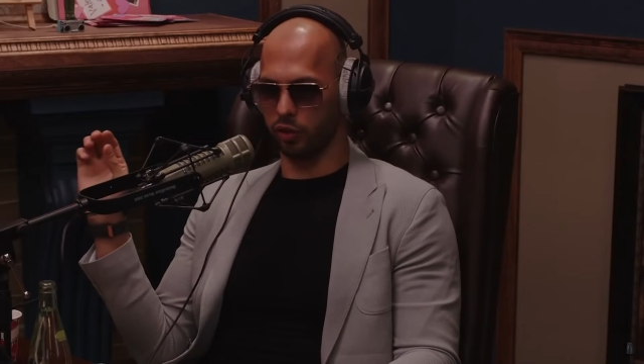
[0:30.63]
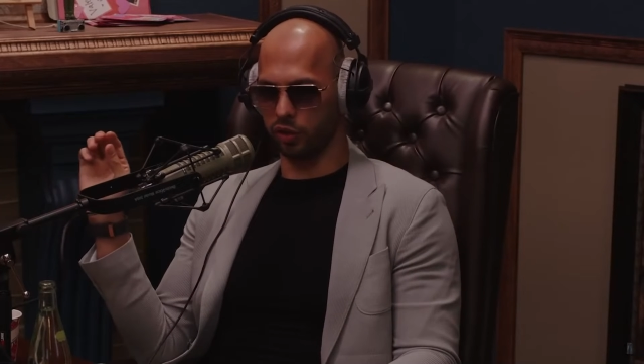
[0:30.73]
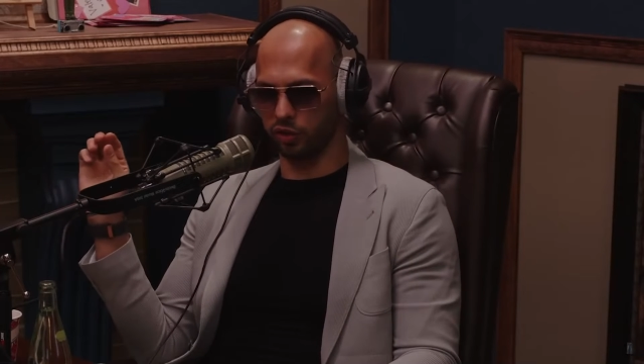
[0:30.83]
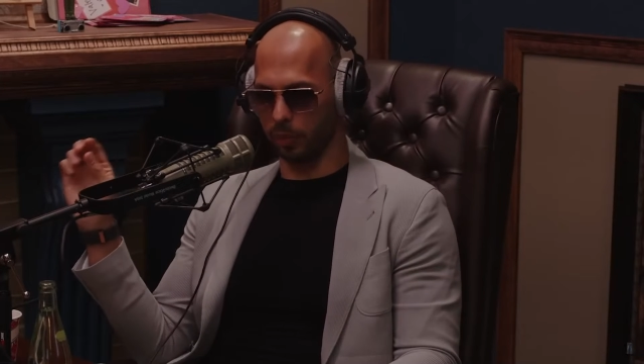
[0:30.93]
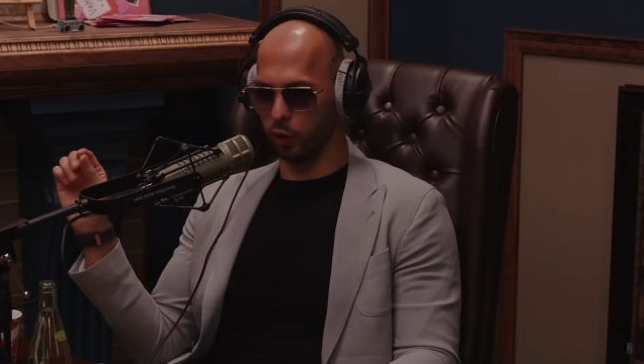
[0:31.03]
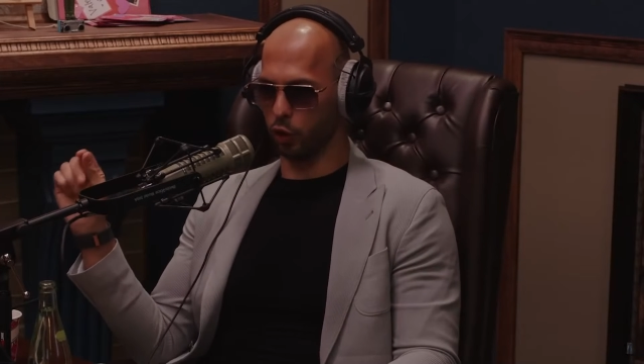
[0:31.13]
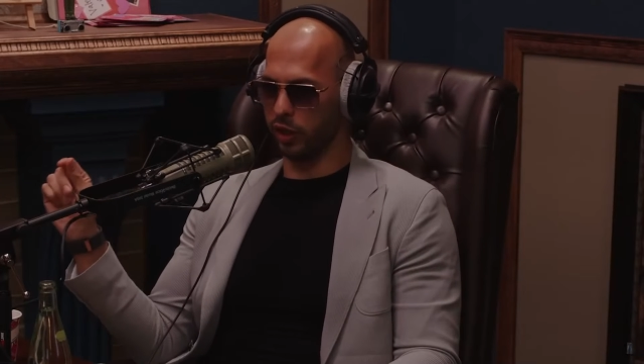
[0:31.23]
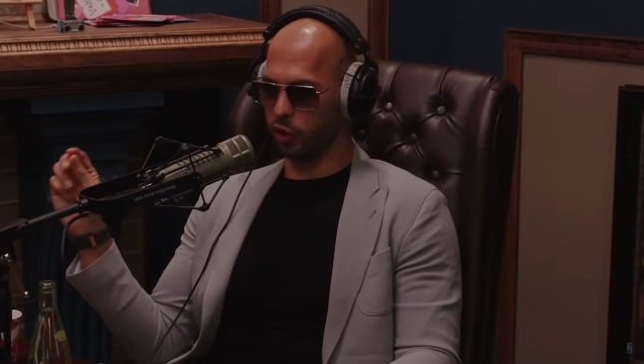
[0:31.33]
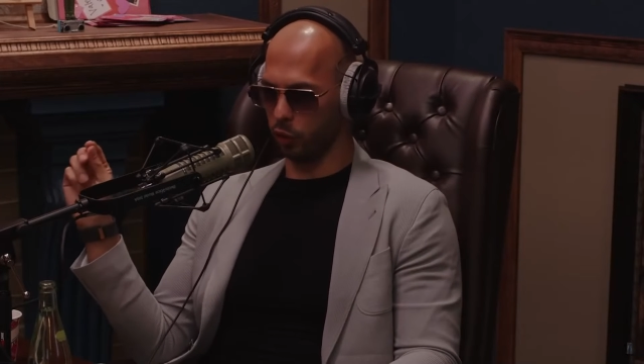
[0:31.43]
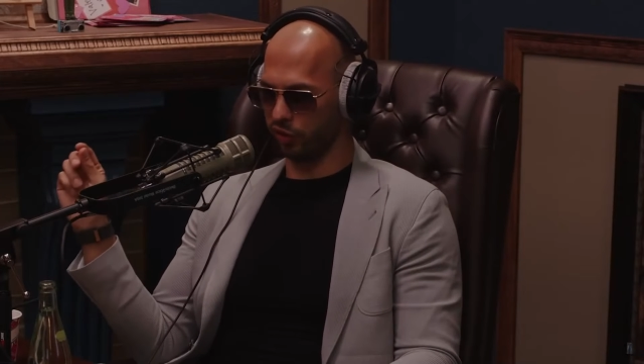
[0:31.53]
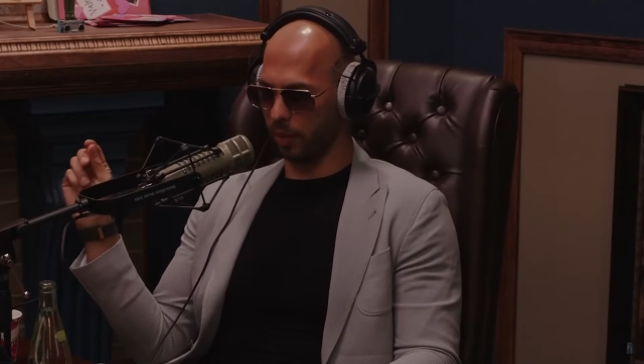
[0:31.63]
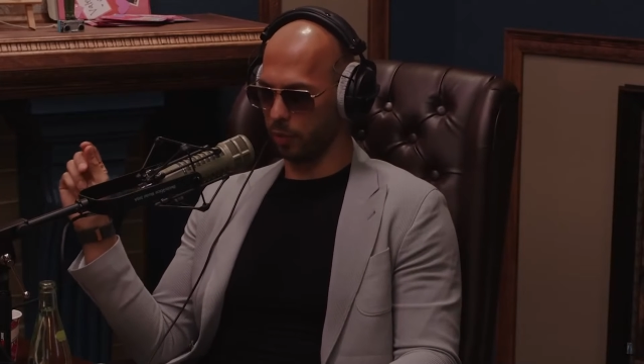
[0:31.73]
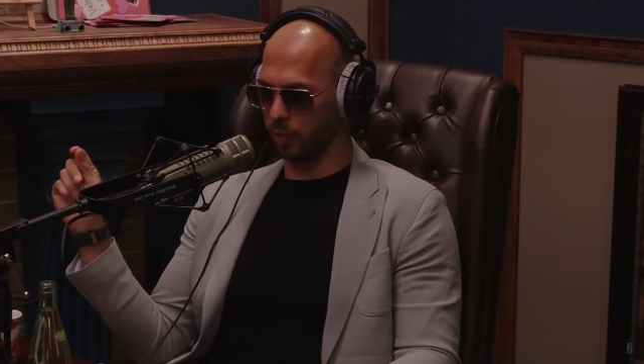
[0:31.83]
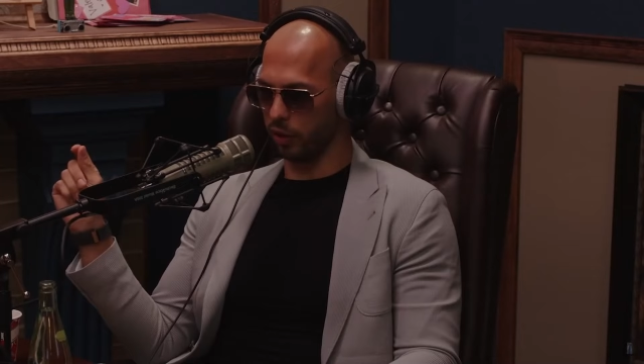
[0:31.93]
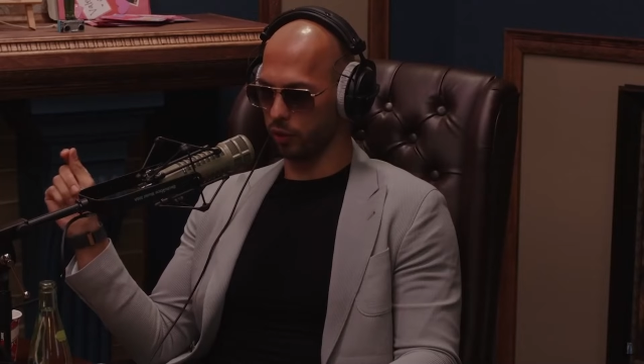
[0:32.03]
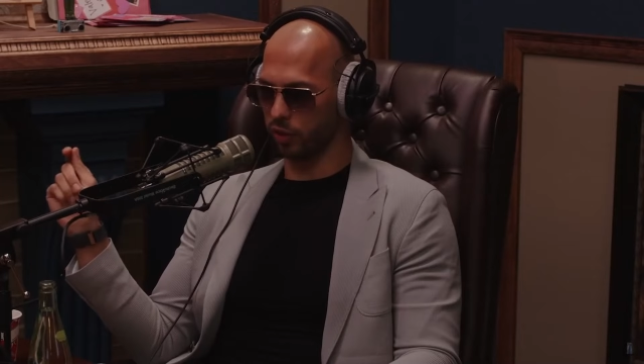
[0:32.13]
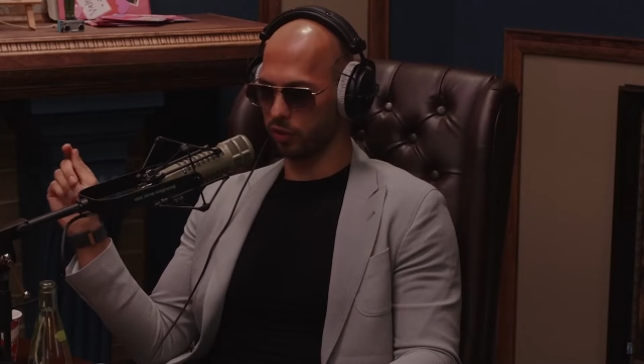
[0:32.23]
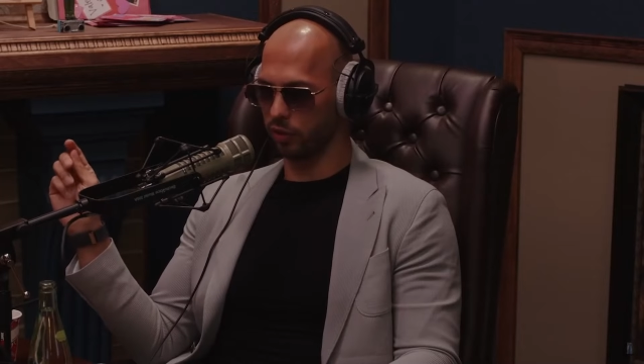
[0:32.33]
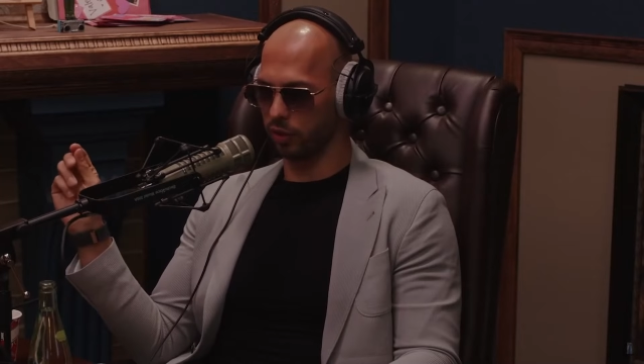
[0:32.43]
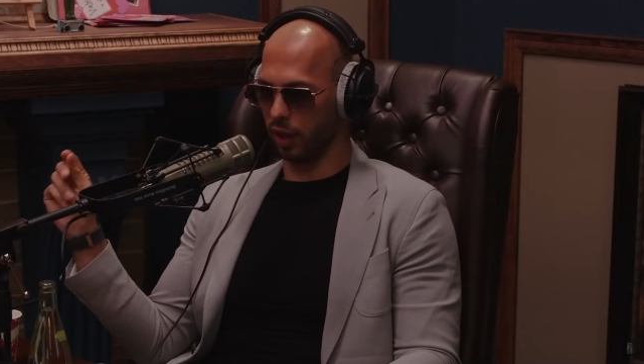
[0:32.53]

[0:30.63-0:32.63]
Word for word: to some degree to escape the matrix.